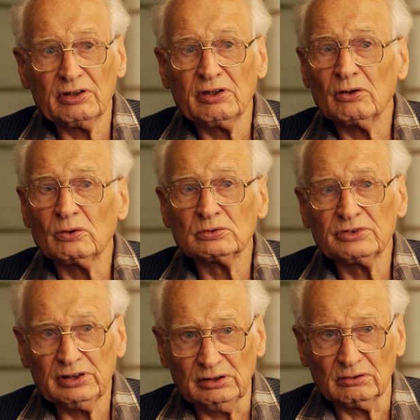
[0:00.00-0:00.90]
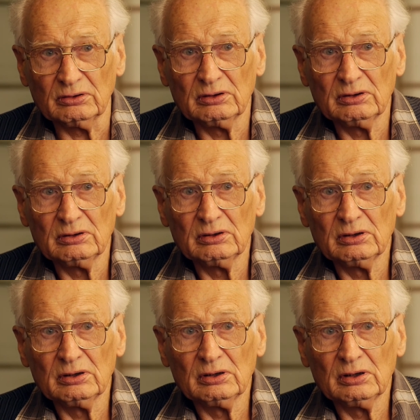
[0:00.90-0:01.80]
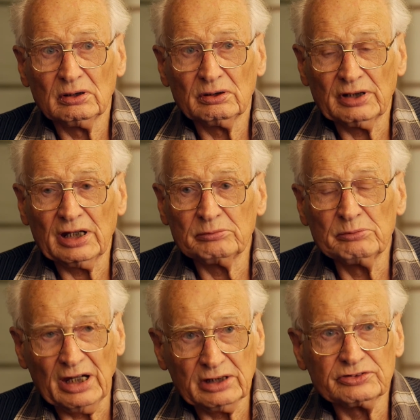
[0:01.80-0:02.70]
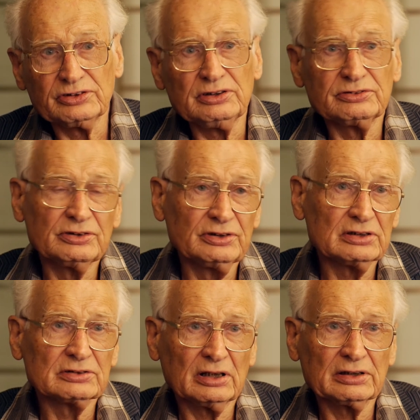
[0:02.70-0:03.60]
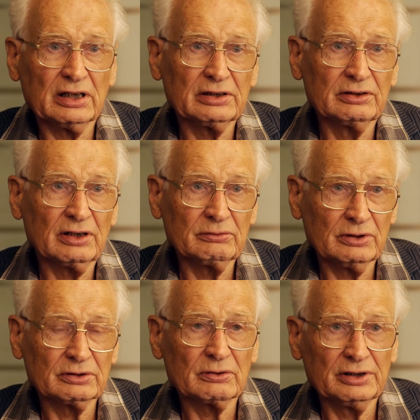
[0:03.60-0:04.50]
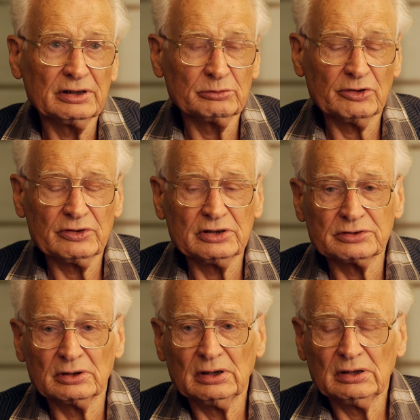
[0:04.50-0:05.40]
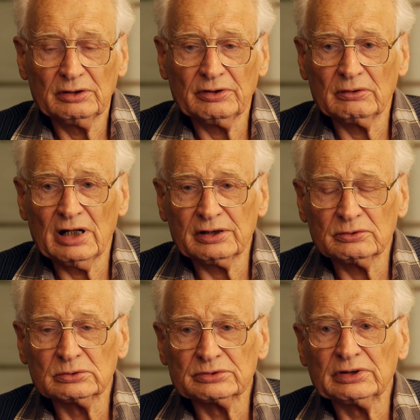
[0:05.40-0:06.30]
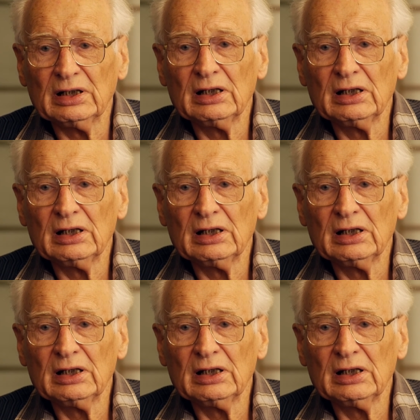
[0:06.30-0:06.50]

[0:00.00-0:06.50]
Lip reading: the old Teal. They had magazines and things like that, and I wrote quite a number of their articles.